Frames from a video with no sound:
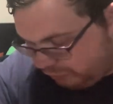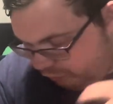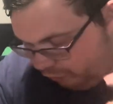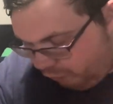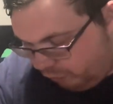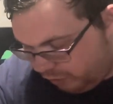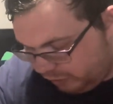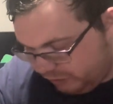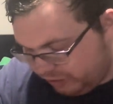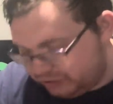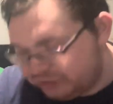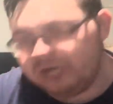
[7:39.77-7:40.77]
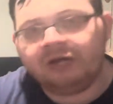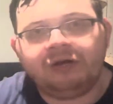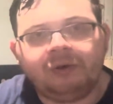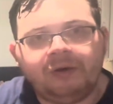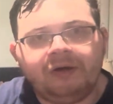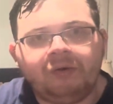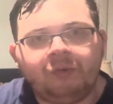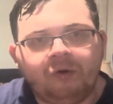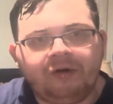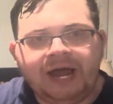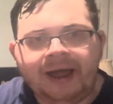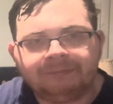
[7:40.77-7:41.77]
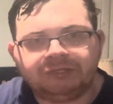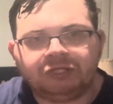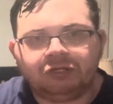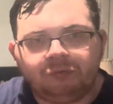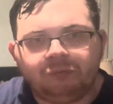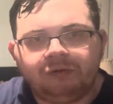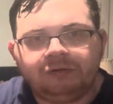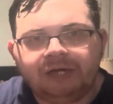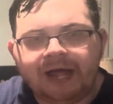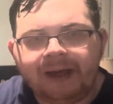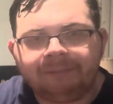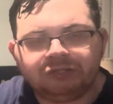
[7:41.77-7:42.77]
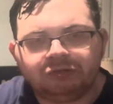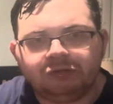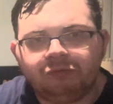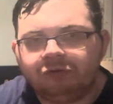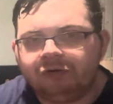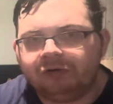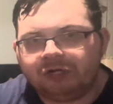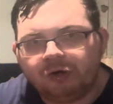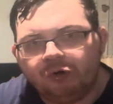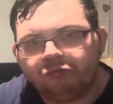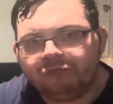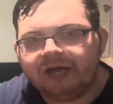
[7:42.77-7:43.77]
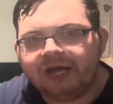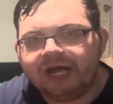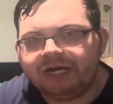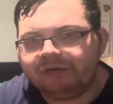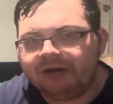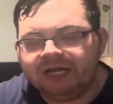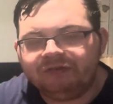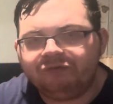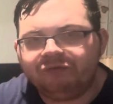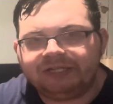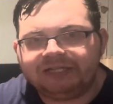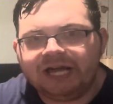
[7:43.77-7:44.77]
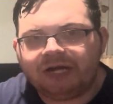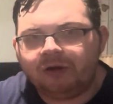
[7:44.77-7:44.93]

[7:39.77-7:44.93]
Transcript: or it's or an absolute or code red or anything like that.